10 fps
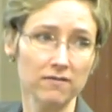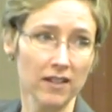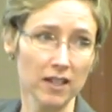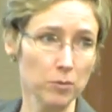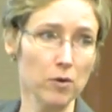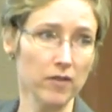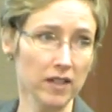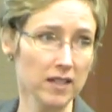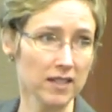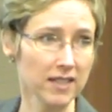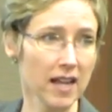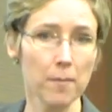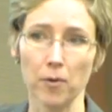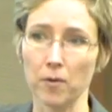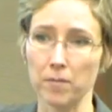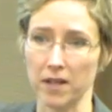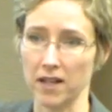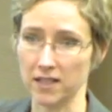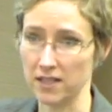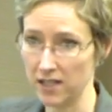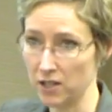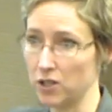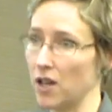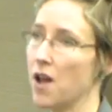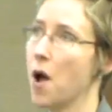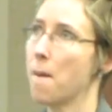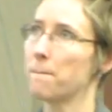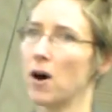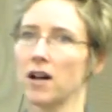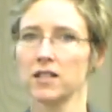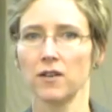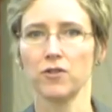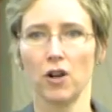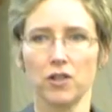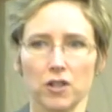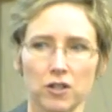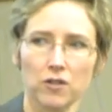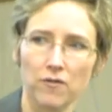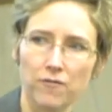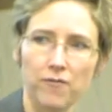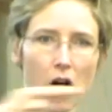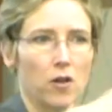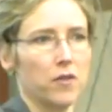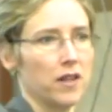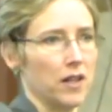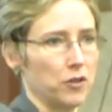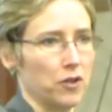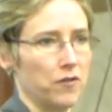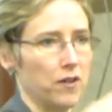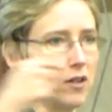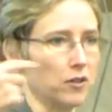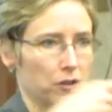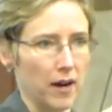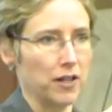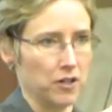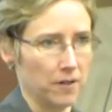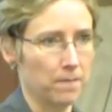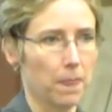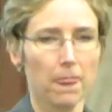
that it's moving in this example, because it tends to, positive charges follow the electric field direction.